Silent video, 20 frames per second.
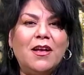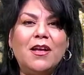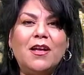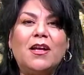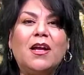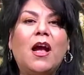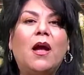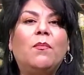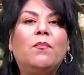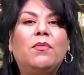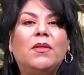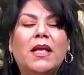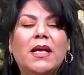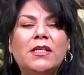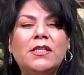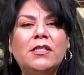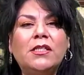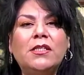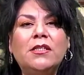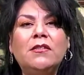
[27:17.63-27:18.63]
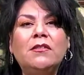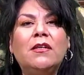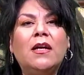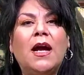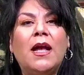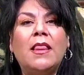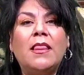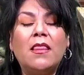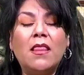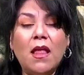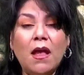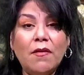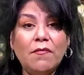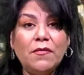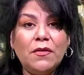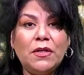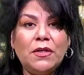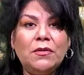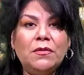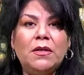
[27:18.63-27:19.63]
God bless you. I love
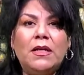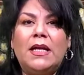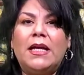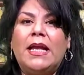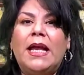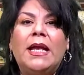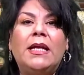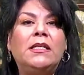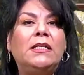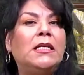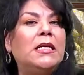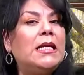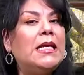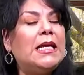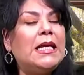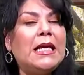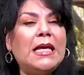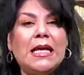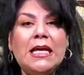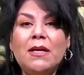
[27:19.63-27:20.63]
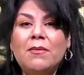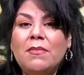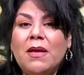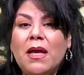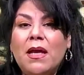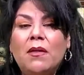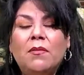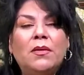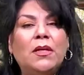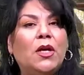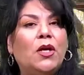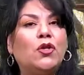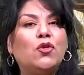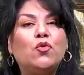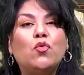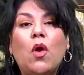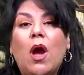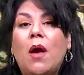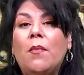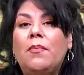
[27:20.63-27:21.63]
you. Again, email me or
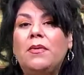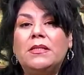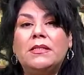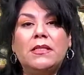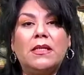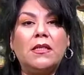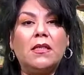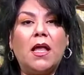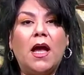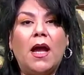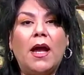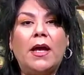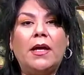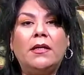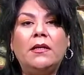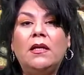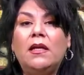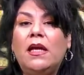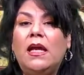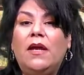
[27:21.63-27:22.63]
drop us a line.